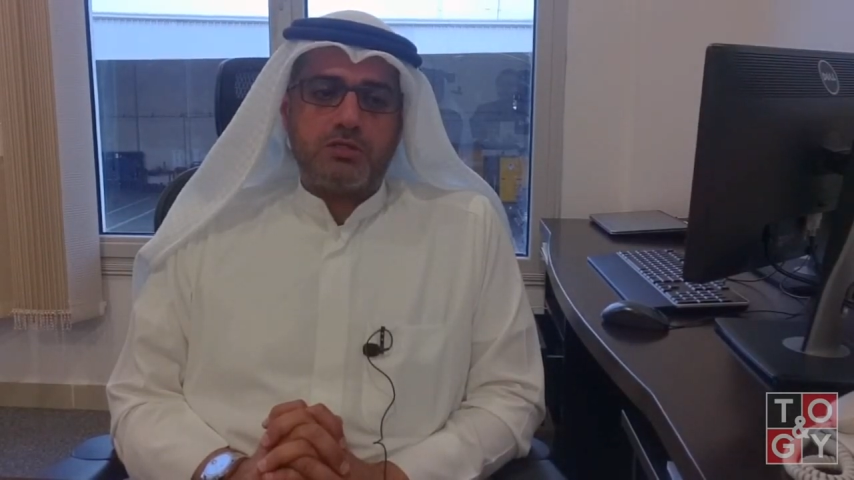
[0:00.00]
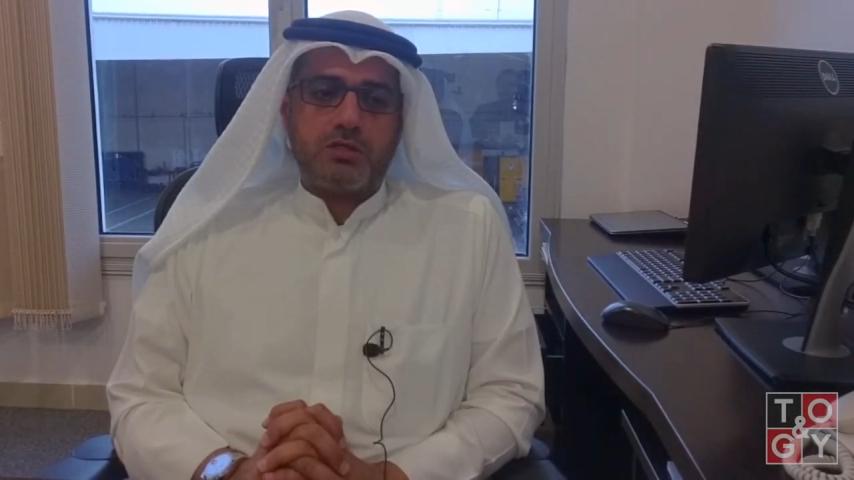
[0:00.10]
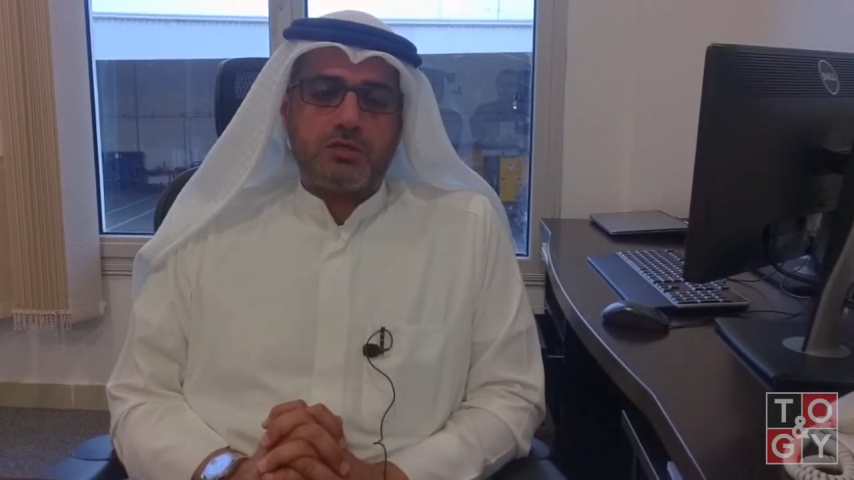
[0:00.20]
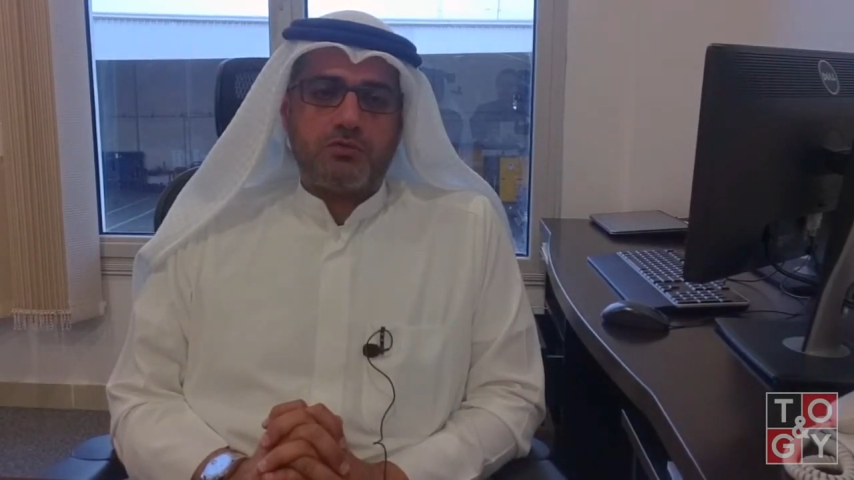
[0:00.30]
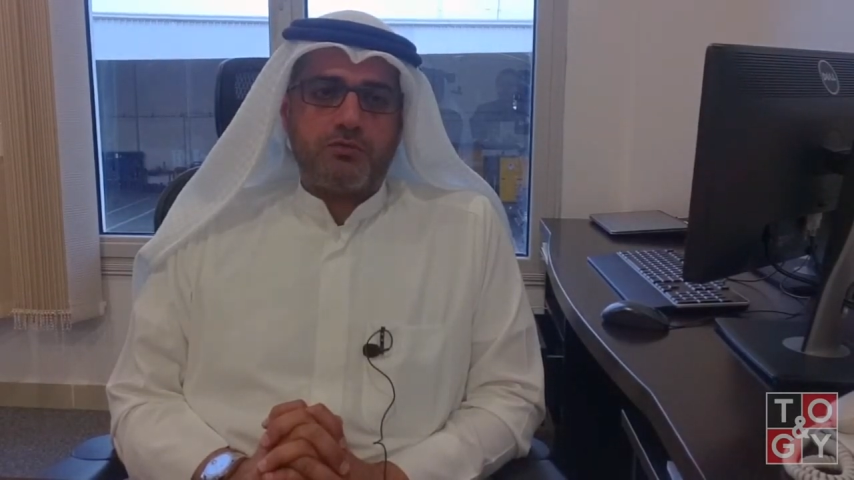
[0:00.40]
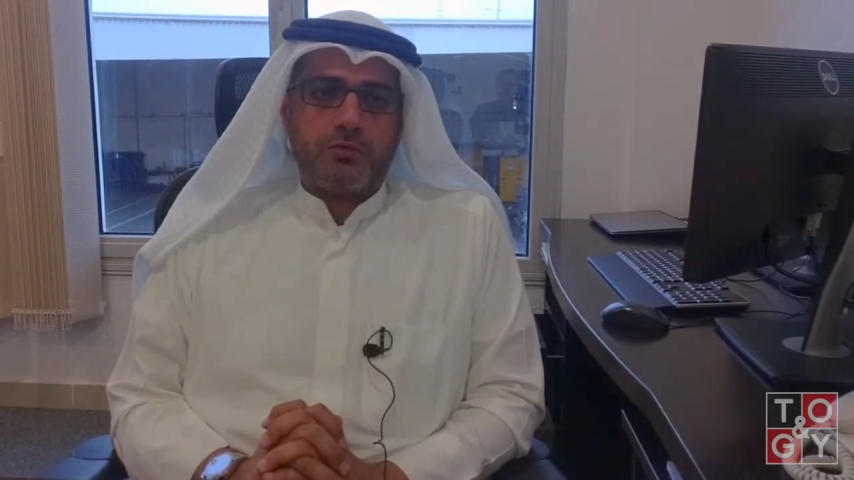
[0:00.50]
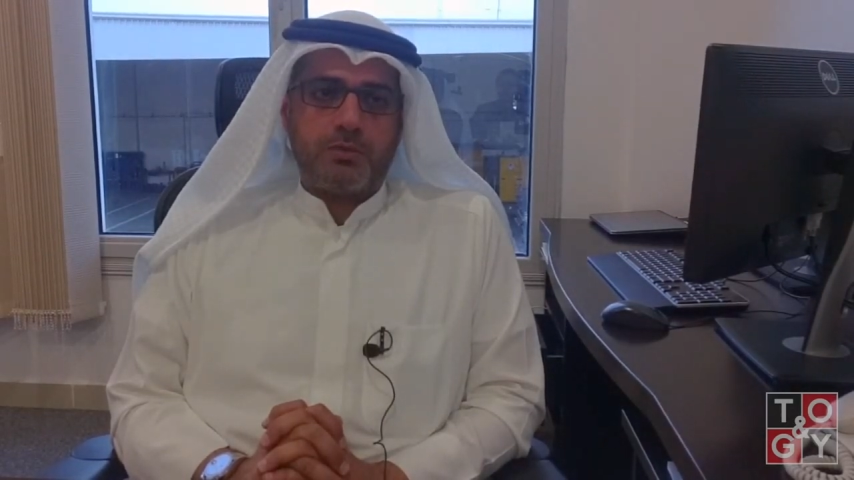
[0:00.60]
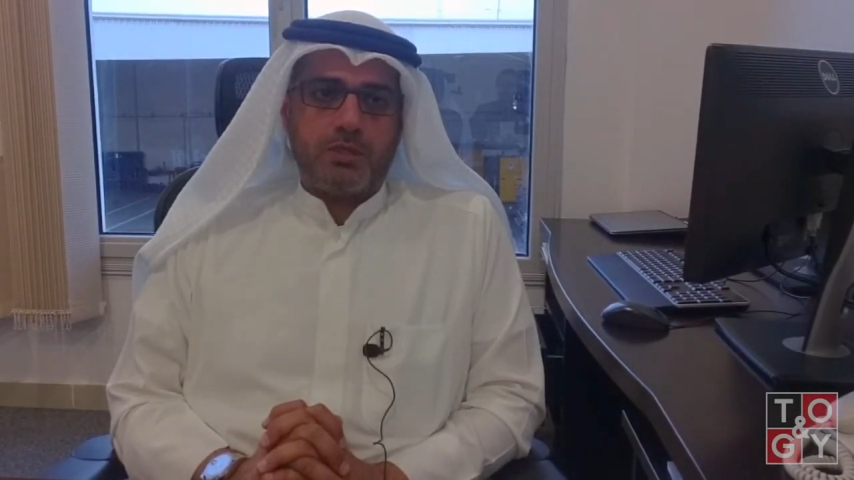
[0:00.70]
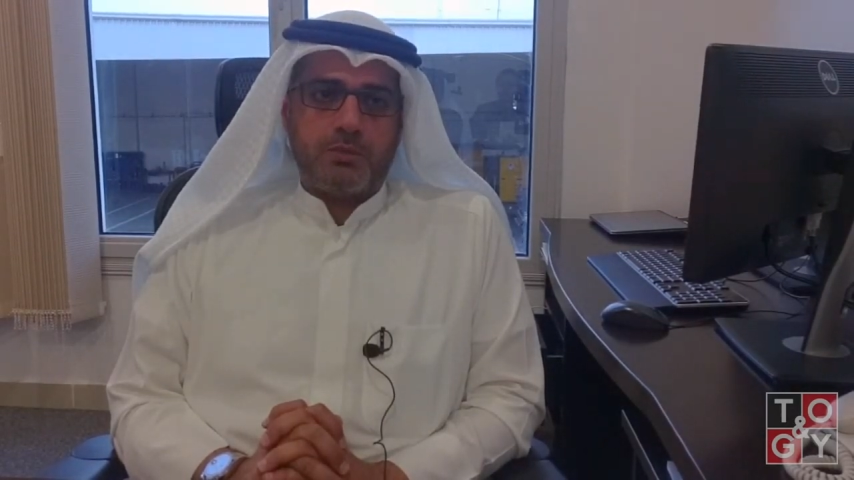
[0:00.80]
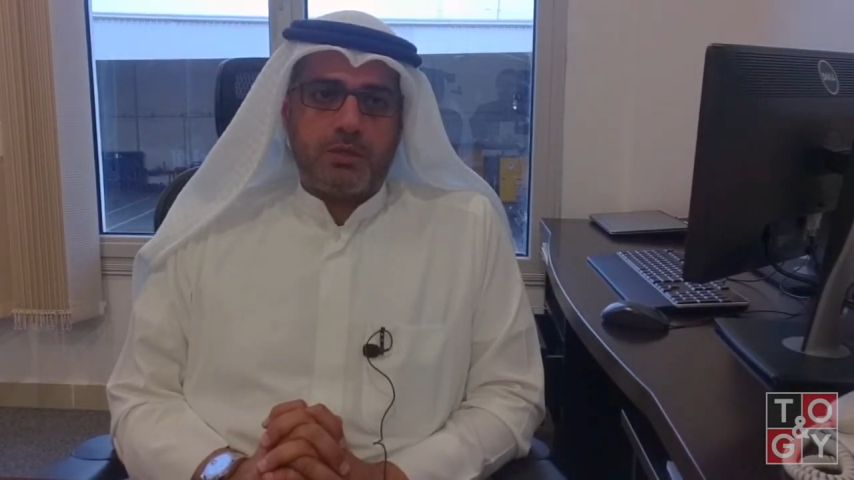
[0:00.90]
the target of 4
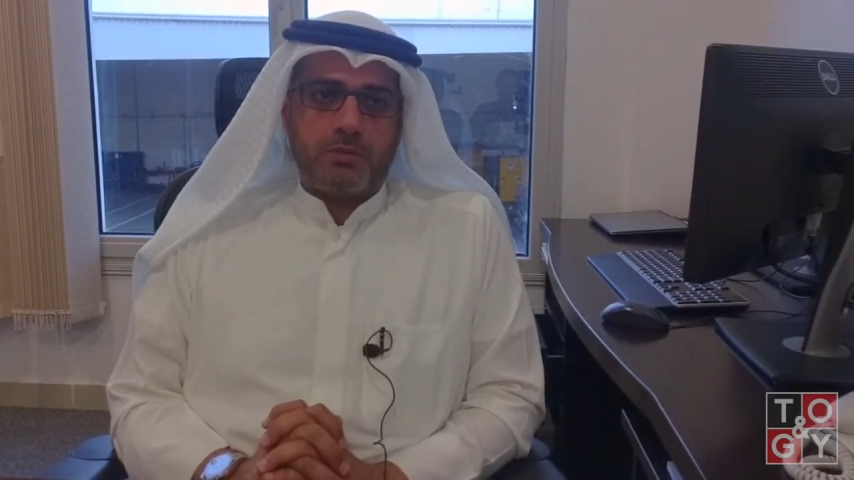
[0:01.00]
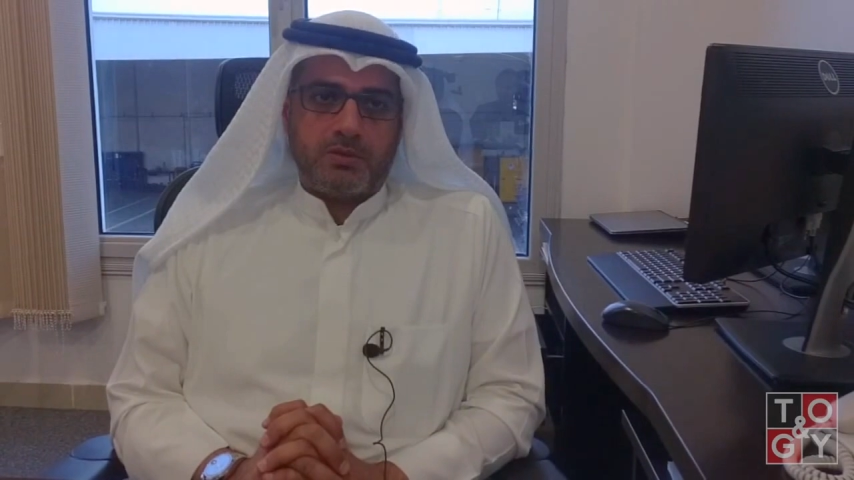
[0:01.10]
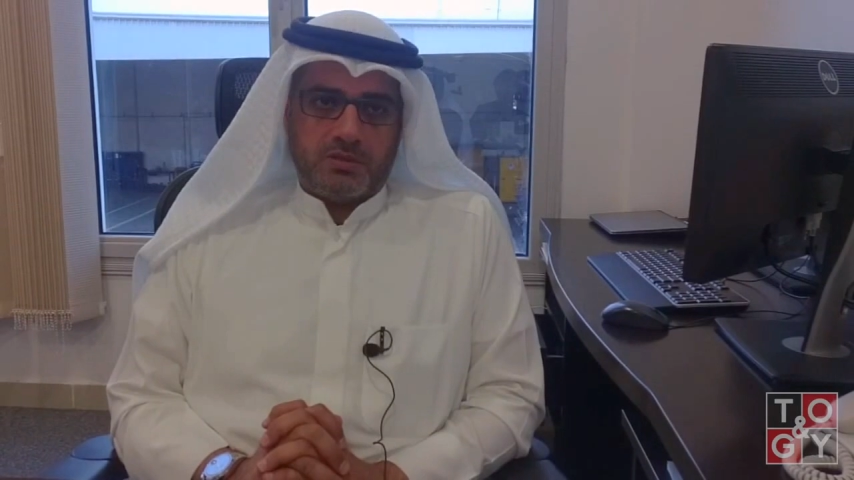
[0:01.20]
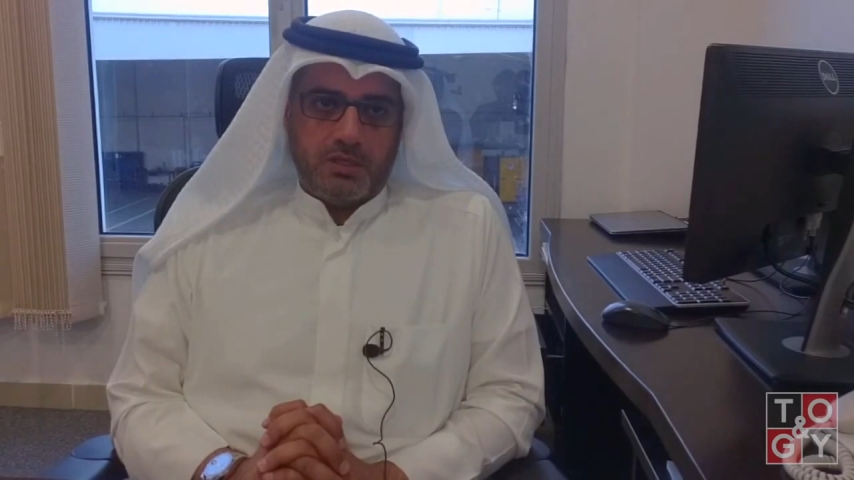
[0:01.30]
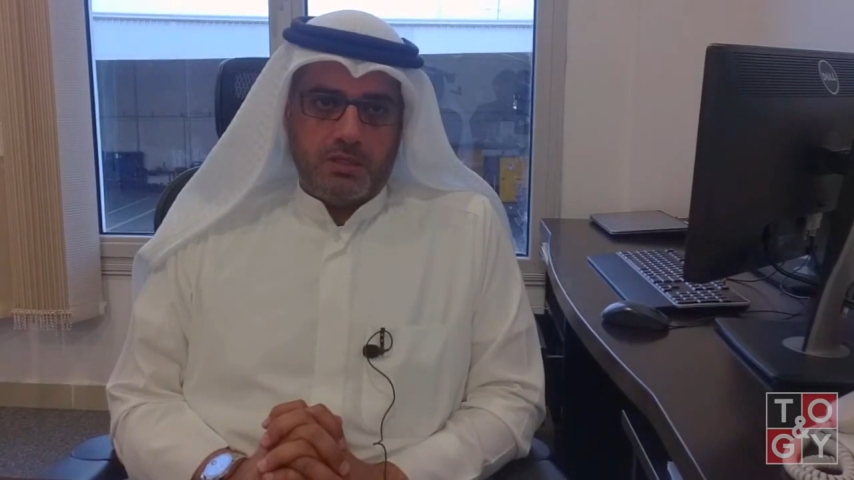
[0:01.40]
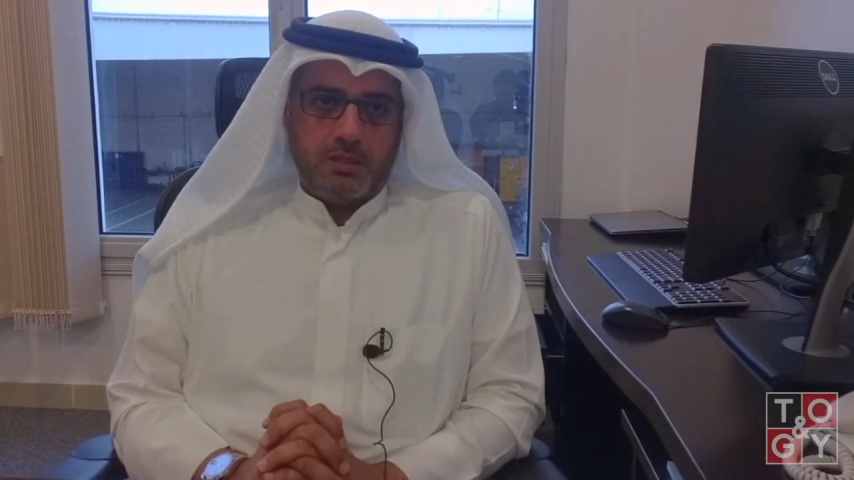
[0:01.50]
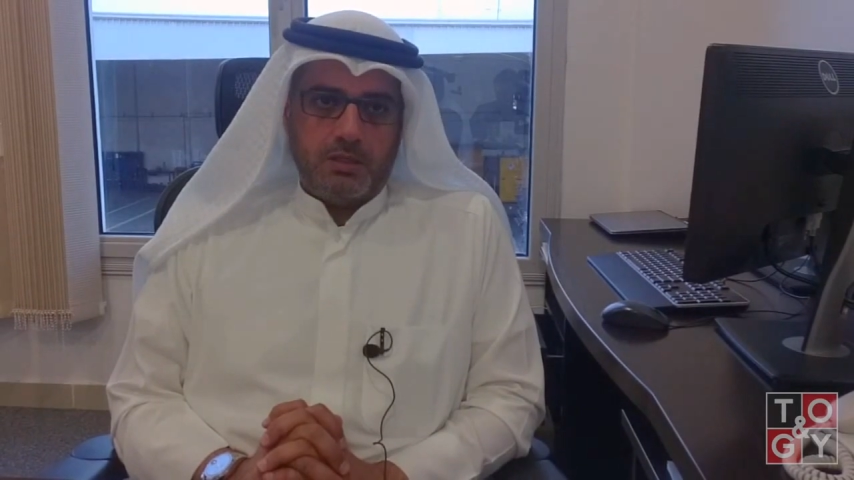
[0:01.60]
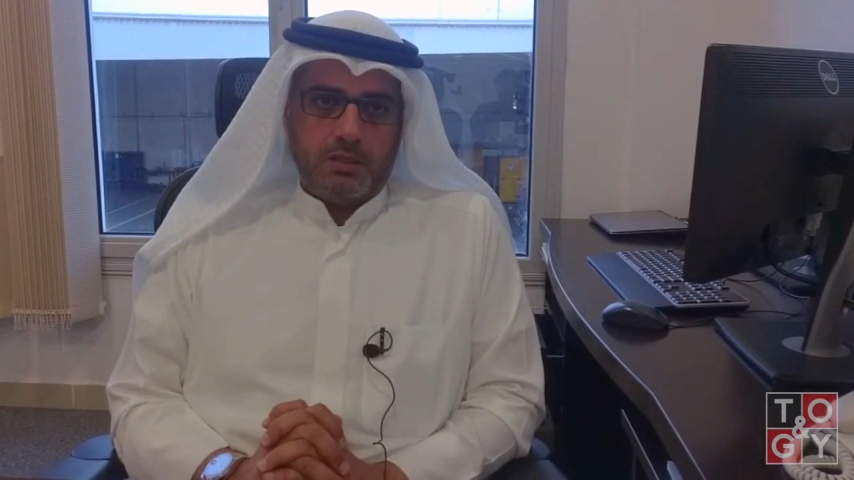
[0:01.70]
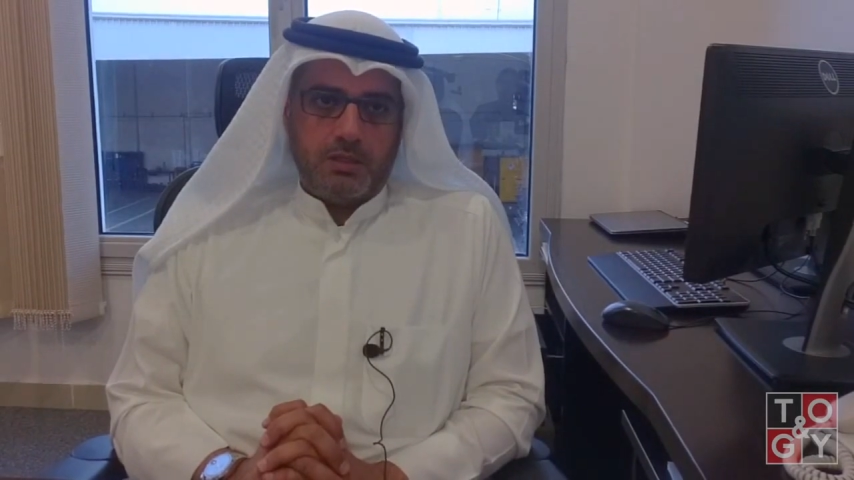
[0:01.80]
million barrels per day